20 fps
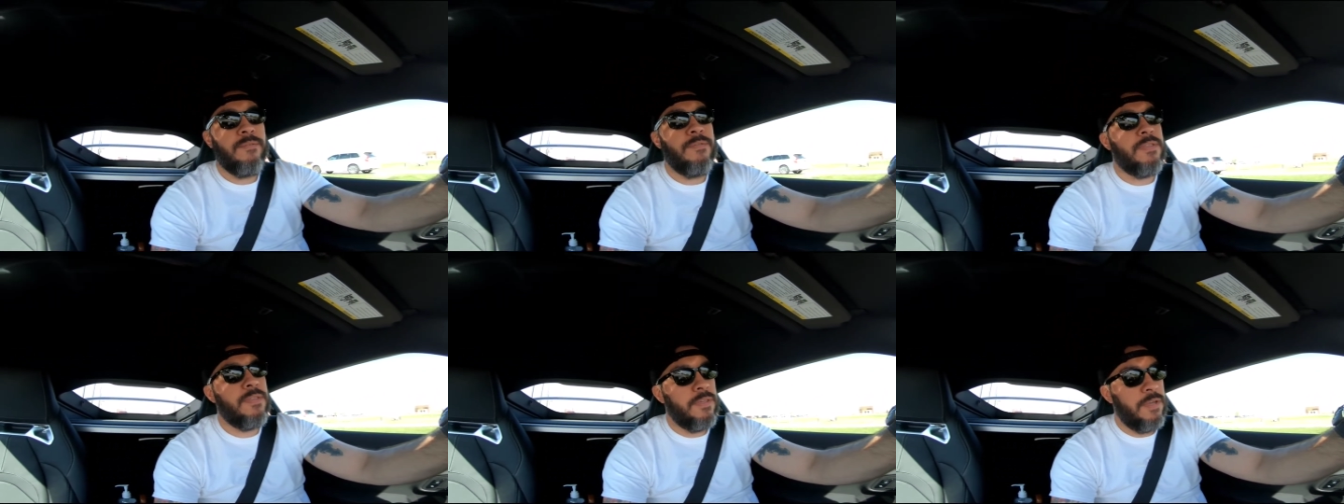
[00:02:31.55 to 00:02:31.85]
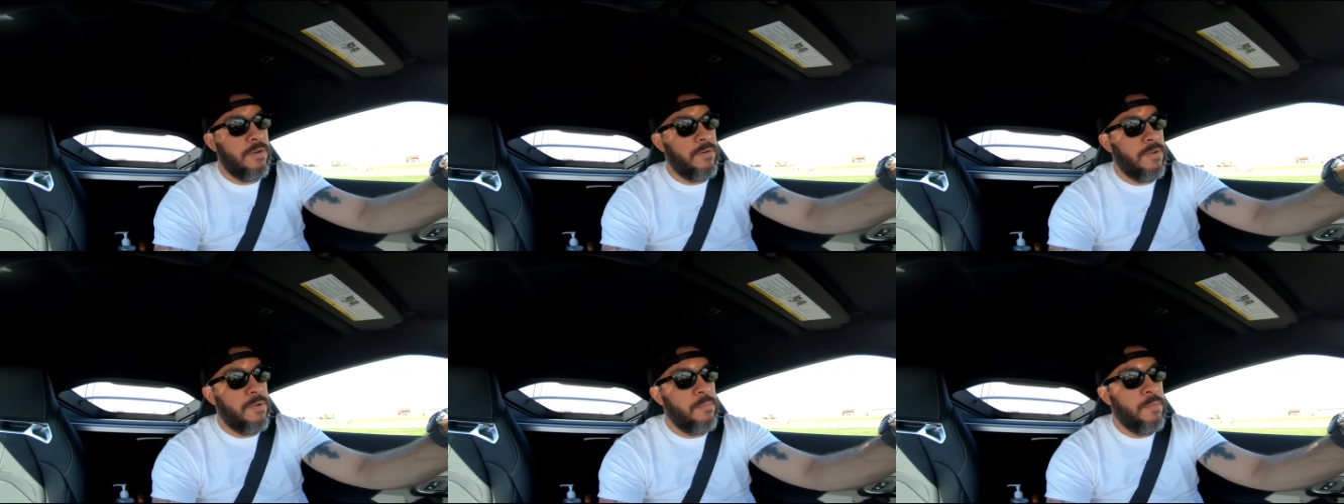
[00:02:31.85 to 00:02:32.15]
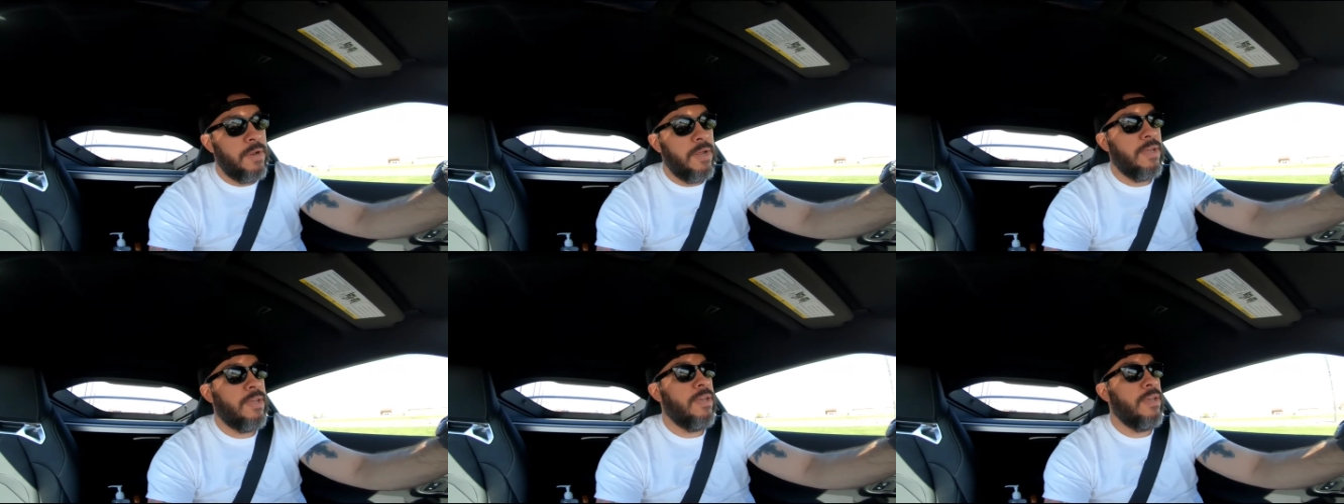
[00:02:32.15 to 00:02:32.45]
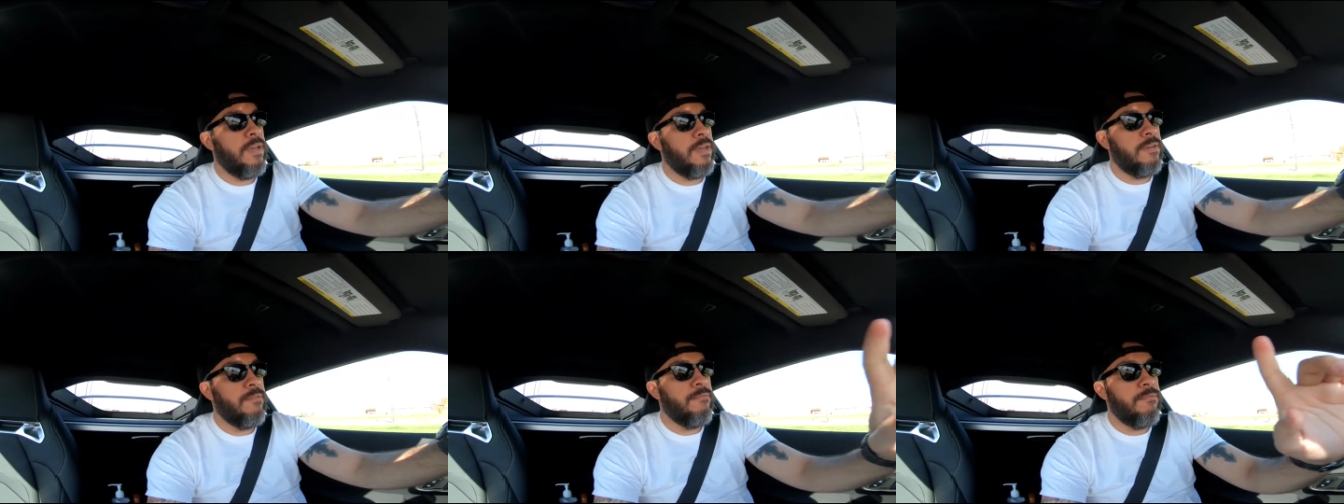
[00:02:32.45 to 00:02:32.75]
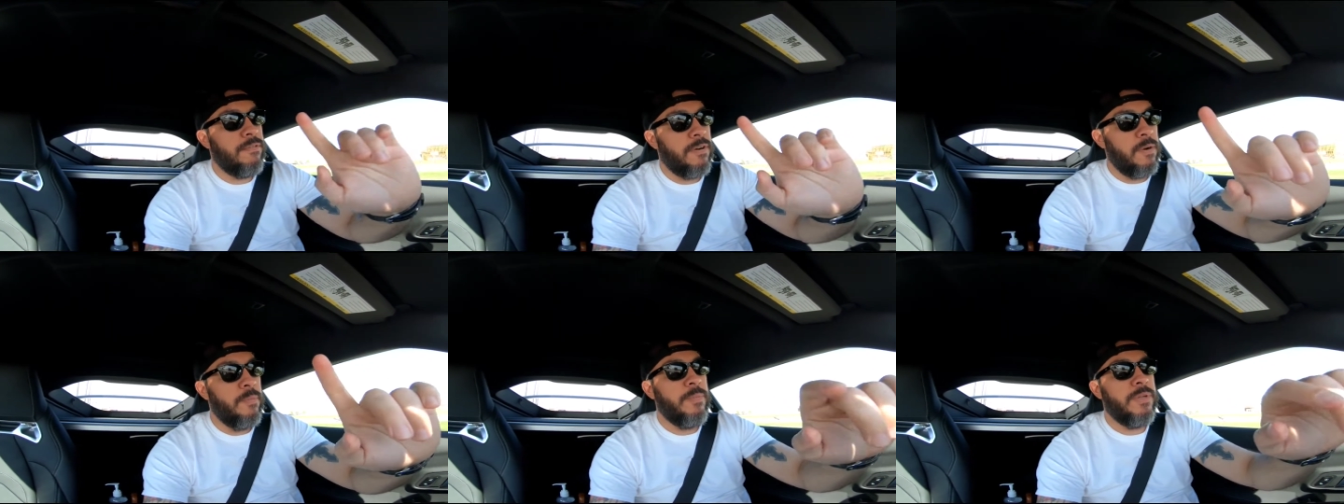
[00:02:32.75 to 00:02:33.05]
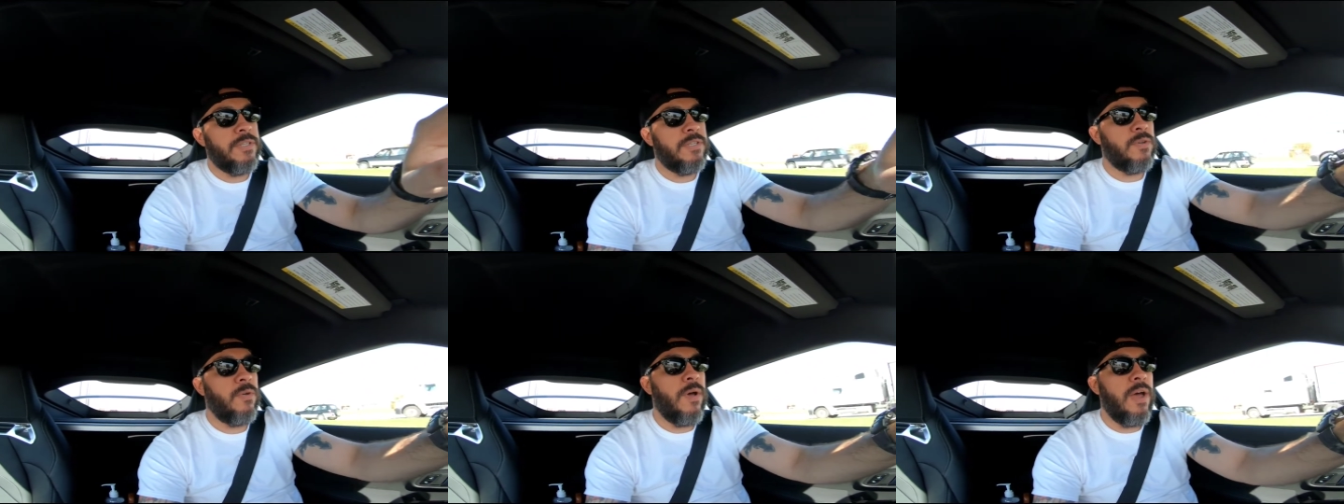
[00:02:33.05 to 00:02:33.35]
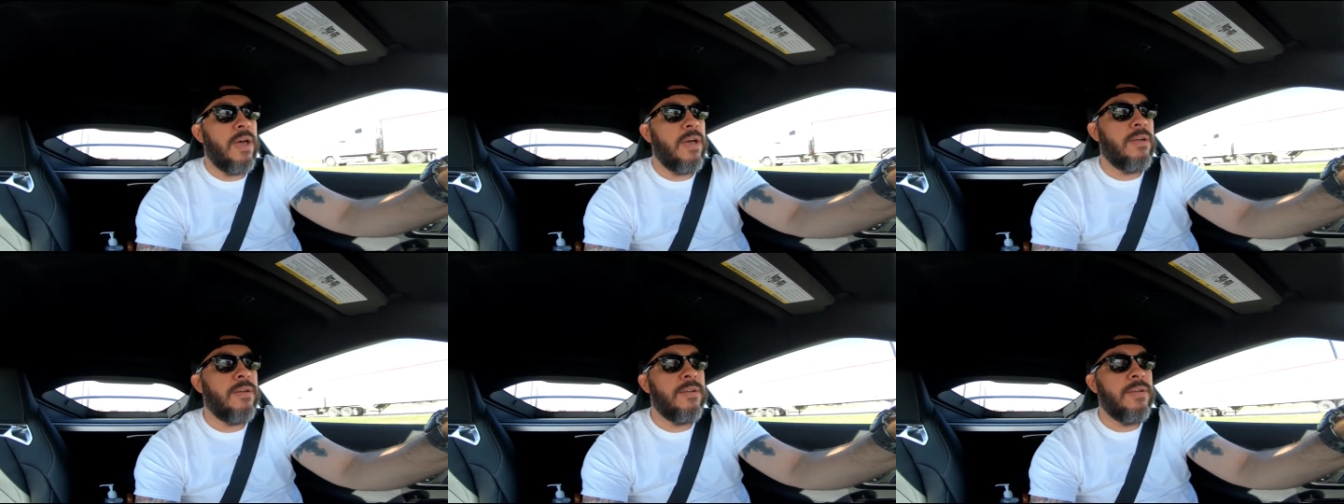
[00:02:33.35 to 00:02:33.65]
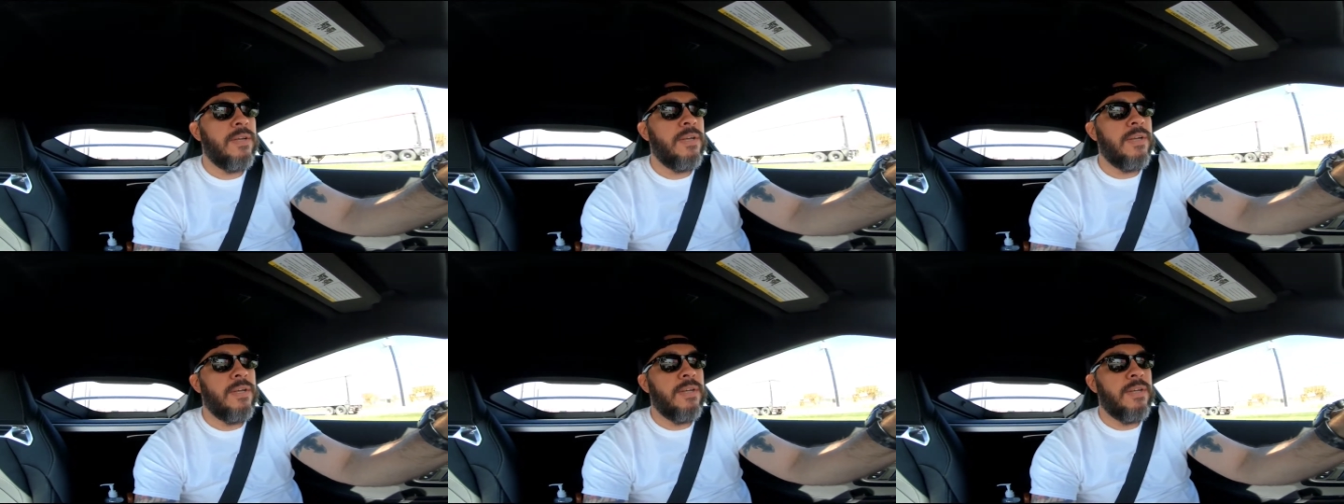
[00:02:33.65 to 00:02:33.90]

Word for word: I have a theory, but I can't confirm it. So I